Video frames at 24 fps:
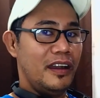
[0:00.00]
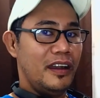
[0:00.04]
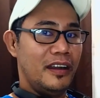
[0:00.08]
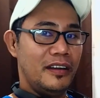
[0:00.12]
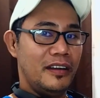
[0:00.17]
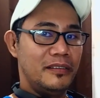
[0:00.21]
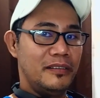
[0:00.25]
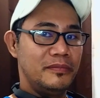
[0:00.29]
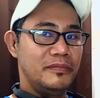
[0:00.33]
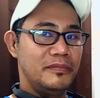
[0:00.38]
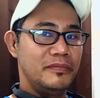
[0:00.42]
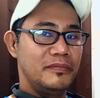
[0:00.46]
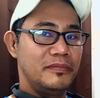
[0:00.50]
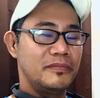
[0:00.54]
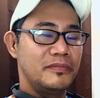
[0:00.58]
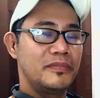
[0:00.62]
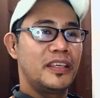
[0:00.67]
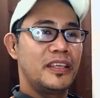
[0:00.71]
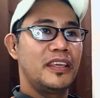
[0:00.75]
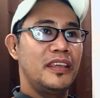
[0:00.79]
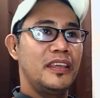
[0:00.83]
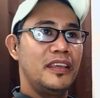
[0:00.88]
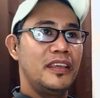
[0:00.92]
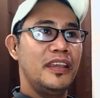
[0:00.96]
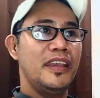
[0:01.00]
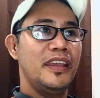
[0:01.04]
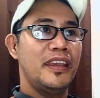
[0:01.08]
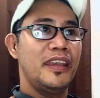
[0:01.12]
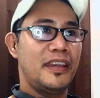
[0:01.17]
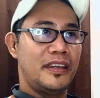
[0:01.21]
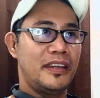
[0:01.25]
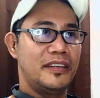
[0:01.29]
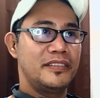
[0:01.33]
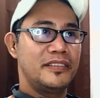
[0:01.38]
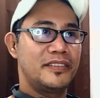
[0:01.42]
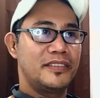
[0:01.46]
um, he
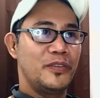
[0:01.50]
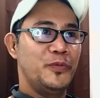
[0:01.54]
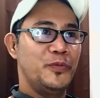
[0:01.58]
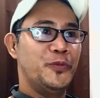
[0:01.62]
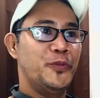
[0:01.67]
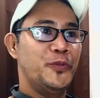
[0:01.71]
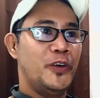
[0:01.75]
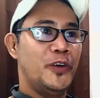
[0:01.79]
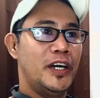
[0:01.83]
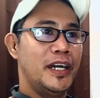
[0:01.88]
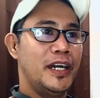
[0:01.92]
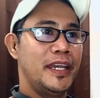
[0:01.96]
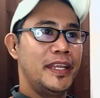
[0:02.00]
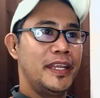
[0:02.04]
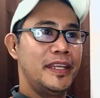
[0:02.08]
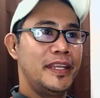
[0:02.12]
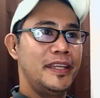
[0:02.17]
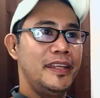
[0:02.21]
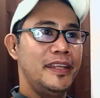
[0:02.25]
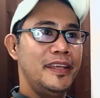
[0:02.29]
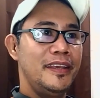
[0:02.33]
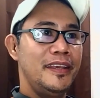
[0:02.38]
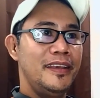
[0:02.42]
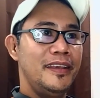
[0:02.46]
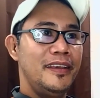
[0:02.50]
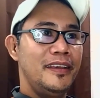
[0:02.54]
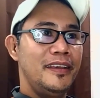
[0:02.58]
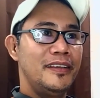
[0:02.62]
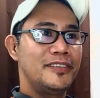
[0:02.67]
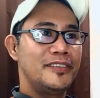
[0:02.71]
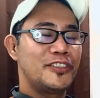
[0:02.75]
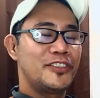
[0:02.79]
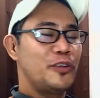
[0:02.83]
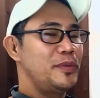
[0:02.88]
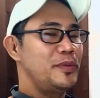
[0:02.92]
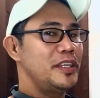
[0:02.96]
has won
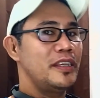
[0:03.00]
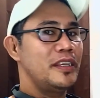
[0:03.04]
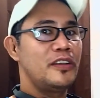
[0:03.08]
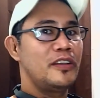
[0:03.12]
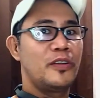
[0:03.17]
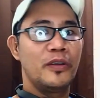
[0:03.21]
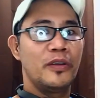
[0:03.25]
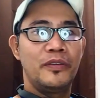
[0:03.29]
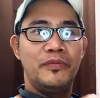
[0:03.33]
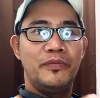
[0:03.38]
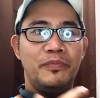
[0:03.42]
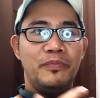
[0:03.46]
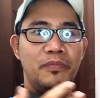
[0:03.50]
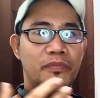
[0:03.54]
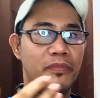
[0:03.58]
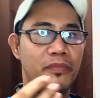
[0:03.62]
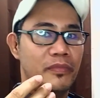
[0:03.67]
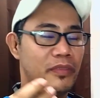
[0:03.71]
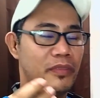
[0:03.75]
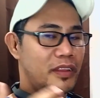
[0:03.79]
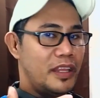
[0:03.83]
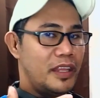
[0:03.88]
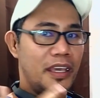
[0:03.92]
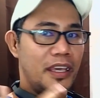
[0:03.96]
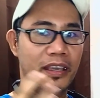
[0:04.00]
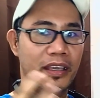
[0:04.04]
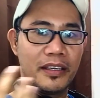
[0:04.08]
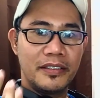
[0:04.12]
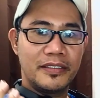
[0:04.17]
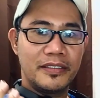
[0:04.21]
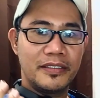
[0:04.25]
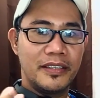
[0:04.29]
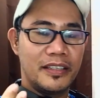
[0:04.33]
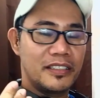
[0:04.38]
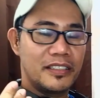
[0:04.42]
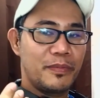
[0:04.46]
so many good
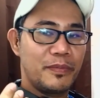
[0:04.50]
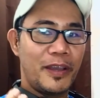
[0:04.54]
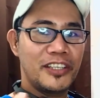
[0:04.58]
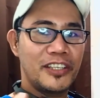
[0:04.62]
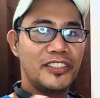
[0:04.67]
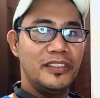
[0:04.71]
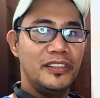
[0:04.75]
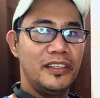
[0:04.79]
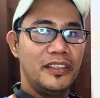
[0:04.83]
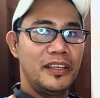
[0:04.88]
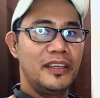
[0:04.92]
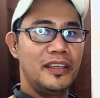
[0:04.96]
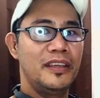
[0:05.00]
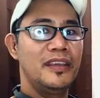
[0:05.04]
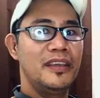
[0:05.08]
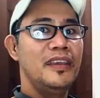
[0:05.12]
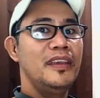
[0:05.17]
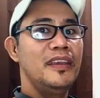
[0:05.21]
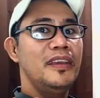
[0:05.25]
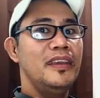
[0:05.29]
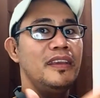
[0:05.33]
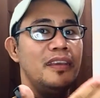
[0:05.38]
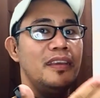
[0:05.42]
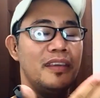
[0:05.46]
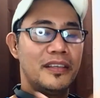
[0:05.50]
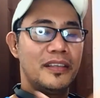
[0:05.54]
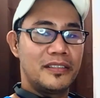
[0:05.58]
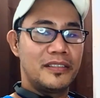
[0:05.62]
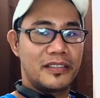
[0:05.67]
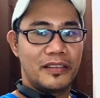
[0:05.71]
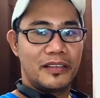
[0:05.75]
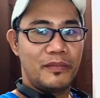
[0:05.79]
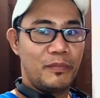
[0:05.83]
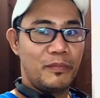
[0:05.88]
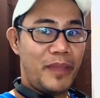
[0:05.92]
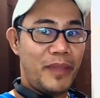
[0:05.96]
things, especially
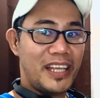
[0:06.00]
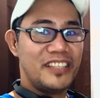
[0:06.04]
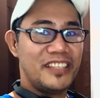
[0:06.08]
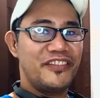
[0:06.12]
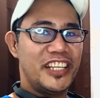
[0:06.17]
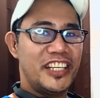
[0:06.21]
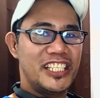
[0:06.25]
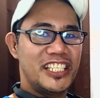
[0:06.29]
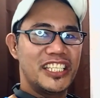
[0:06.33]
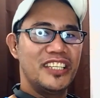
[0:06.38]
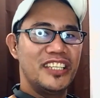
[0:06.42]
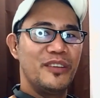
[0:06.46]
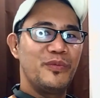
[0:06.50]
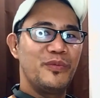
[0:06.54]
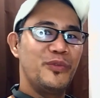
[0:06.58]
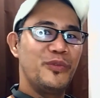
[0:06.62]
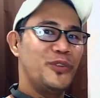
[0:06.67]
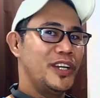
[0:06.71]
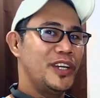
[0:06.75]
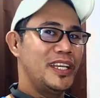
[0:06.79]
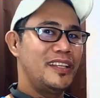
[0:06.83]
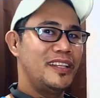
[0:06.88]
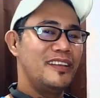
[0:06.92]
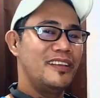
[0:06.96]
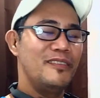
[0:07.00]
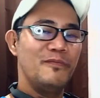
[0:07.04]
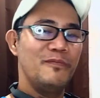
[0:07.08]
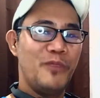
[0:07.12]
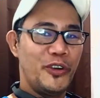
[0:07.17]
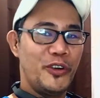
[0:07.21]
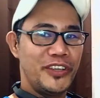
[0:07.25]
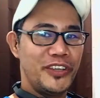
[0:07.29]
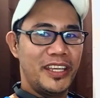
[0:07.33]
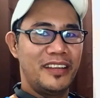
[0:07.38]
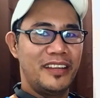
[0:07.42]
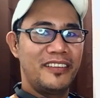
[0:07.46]
his best friendship with
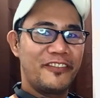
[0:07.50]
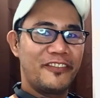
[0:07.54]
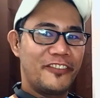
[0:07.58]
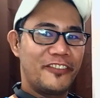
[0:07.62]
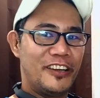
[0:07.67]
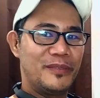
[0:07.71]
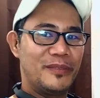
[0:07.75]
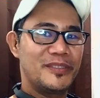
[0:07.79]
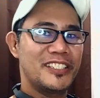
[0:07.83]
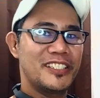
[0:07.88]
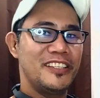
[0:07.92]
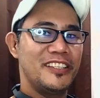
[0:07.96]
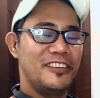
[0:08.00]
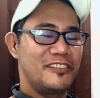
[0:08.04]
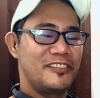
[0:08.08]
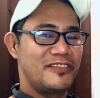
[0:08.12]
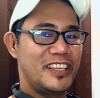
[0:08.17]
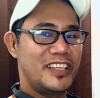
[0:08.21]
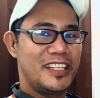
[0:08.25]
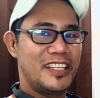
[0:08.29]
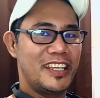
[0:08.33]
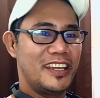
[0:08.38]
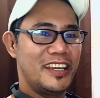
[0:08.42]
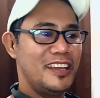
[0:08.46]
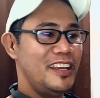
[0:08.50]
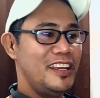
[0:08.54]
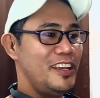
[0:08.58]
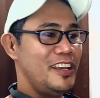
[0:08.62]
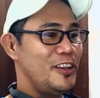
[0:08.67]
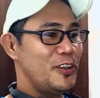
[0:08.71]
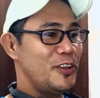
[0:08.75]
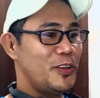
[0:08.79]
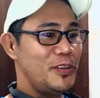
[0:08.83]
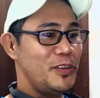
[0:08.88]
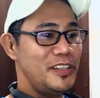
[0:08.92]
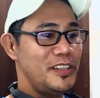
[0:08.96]
Bojan from Slovenia.
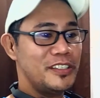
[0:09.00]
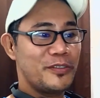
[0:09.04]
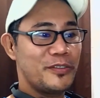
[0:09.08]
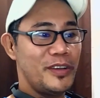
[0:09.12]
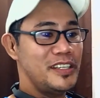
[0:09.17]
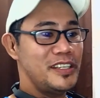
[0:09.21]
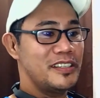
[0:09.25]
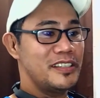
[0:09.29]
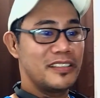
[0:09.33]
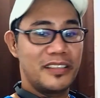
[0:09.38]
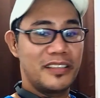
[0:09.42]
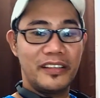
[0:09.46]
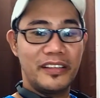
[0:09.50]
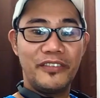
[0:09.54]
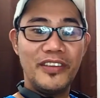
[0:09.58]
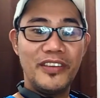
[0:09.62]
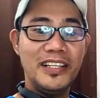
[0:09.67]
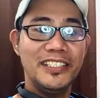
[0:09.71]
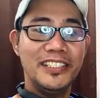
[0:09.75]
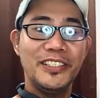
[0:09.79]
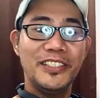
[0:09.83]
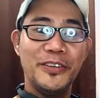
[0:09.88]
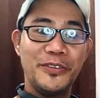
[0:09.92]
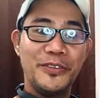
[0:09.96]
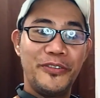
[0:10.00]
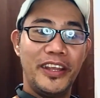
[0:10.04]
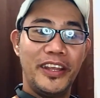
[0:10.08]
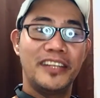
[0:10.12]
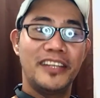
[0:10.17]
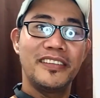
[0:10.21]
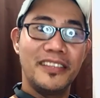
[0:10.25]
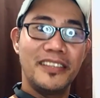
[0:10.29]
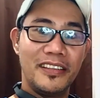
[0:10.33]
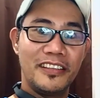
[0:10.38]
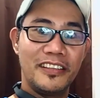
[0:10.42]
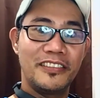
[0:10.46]
Goodness gracious, it feels so
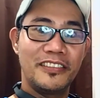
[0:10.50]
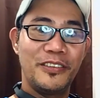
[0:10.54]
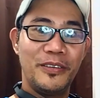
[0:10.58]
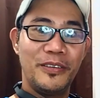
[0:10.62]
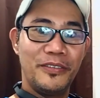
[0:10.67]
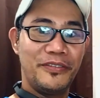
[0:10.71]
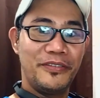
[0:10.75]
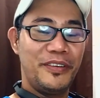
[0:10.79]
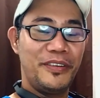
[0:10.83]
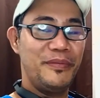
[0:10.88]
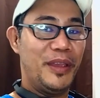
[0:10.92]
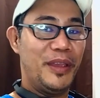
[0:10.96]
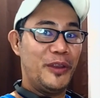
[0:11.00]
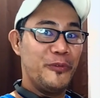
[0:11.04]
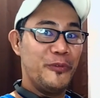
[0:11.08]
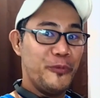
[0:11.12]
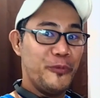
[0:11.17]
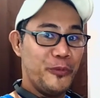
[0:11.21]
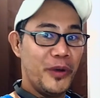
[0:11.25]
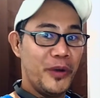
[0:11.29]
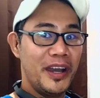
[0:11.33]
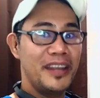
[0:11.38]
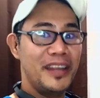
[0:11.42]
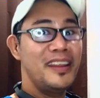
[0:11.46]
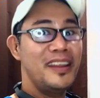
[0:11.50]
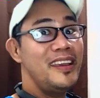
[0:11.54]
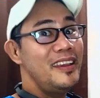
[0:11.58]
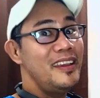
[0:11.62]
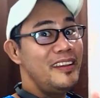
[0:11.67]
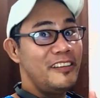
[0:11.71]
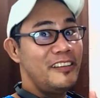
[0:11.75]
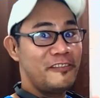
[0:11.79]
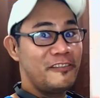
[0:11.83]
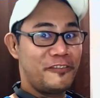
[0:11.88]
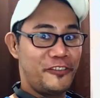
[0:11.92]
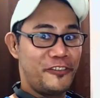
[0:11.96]
great to see the two of in one
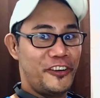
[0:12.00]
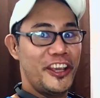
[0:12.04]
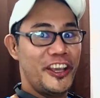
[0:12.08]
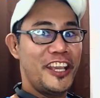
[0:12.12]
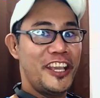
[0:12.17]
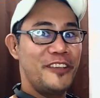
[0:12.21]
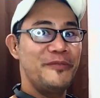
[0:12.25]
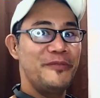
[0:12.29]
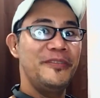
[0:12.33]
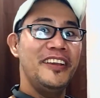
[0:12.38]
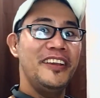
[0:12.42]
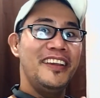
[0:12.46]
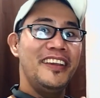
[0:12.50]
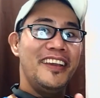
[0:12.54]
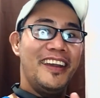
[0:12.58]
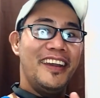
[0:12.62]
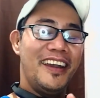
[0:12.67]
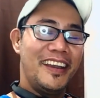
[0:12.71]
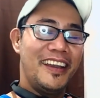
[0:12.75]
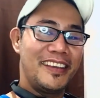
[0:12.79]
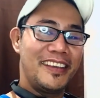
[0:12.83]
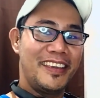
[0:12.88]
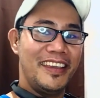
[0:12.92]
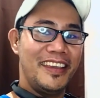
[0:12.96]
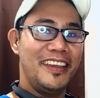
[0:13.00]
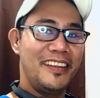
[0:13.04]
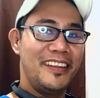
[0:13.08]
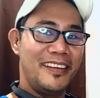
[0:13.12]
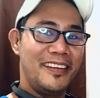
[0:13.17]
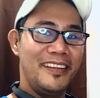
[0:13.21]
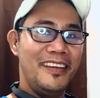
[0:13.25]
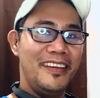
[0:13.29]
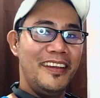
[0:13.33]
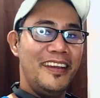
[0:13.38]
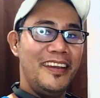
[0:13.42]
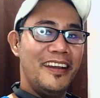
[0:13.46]
frame
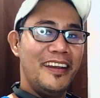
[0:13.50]
again.